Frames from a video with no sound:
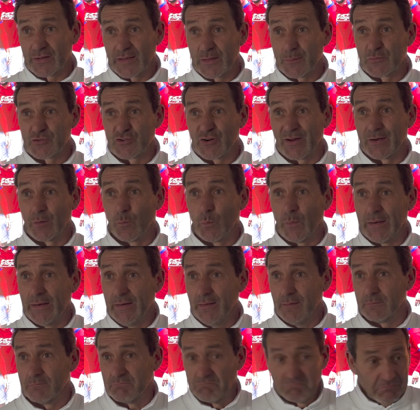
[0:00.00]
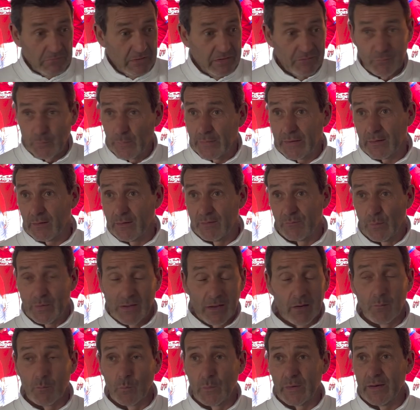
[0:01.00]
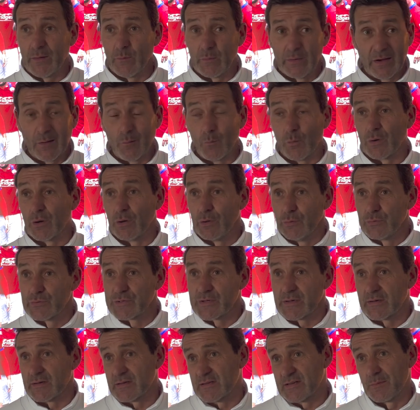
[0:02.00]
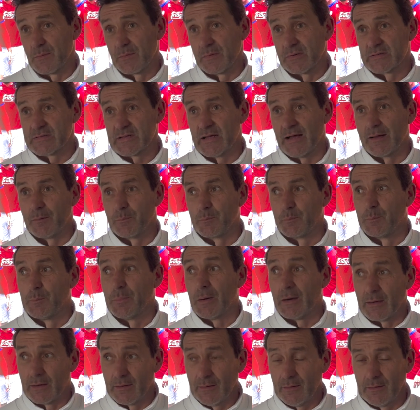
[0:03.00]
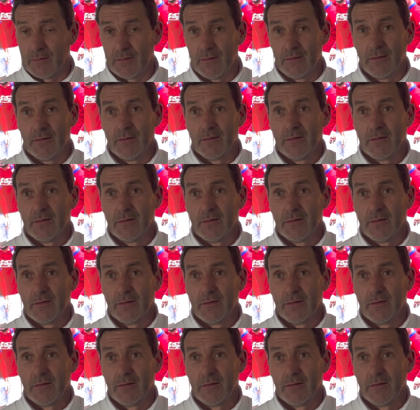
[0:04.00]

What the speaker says: the game trying to win it. And if we can't win it, we don't want to lose it. Simple as that. But